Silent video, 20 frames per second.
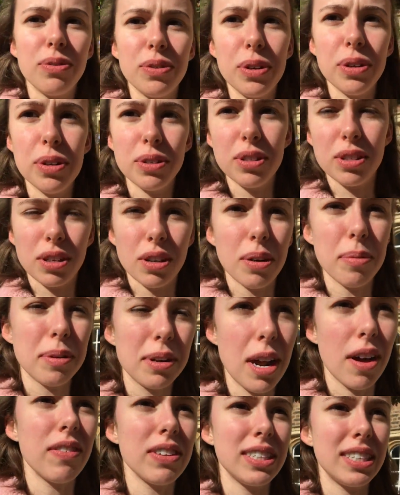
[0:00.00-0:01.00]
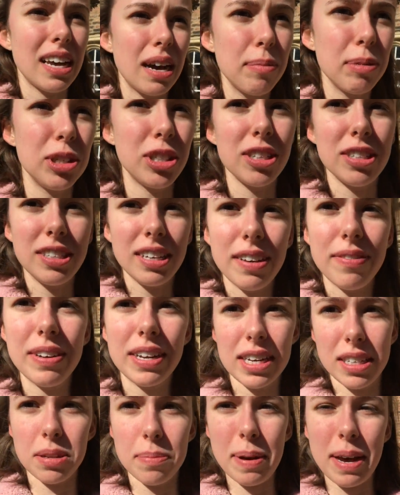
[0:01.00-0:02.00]
food, so I'm gonna have a sandwich this
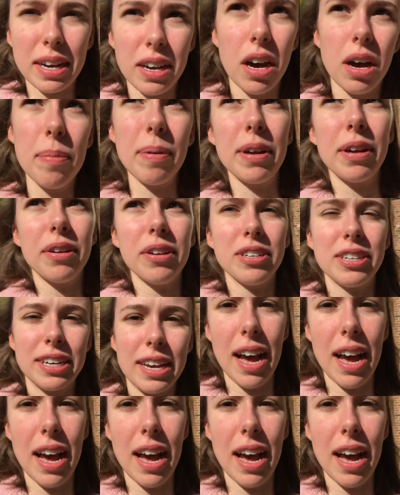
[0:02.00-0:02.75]
evening as a backup and go to